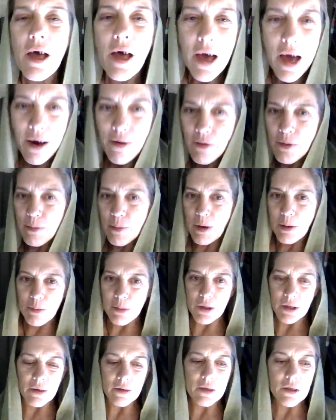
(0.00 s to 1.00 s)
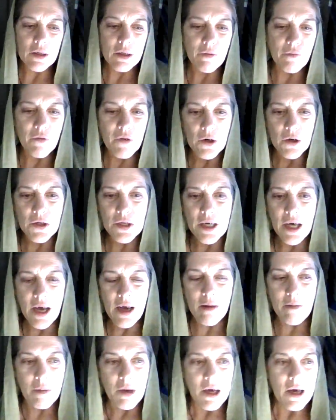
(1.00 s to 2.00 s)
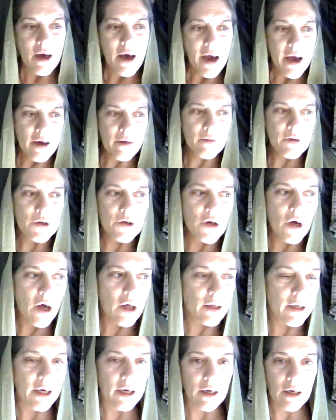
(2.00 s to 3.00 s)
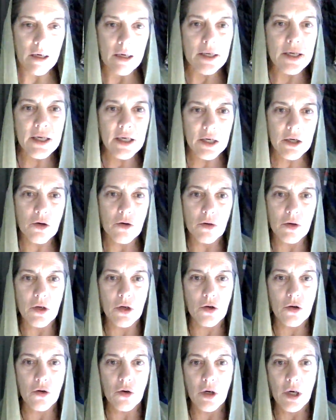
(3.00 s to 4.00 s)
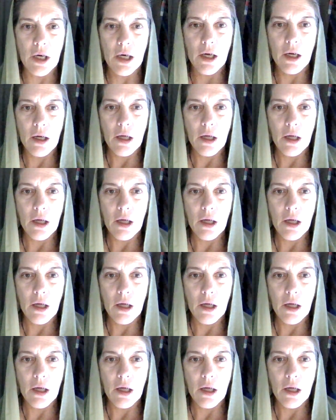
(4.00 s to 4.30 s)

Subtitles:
I remember the first time I ever saw like a citrus tree,